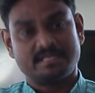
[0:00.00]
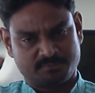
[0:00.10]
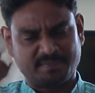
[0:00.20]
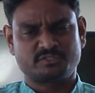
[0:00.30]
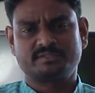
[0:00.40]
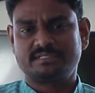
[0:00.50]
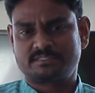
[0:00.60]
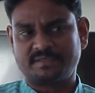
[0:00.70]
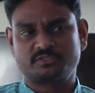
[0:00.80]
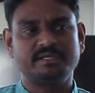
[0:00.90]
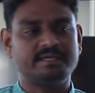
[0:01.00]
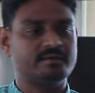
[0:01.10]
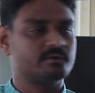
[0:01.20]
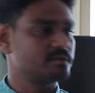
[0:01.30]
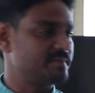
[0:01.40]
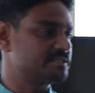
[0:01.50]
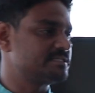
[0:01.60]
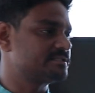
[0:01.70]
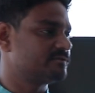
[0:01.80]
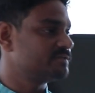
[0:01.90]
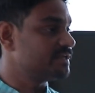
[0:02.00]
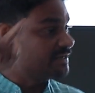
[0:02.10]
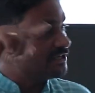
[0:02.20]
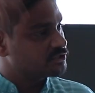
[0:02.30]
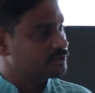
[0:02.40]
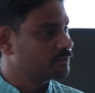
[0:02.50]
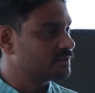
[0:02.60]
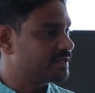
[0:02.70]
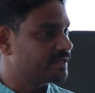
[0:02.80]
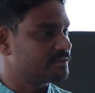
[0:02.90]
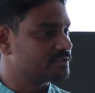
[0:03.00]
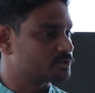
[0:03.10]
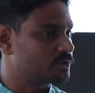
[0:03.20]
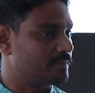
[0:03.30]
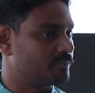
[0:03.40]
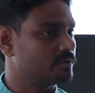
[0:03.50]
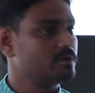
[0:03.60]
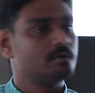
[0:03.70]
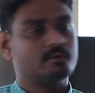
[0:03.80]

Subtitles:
especially on the basis of the region over there in the Solapur,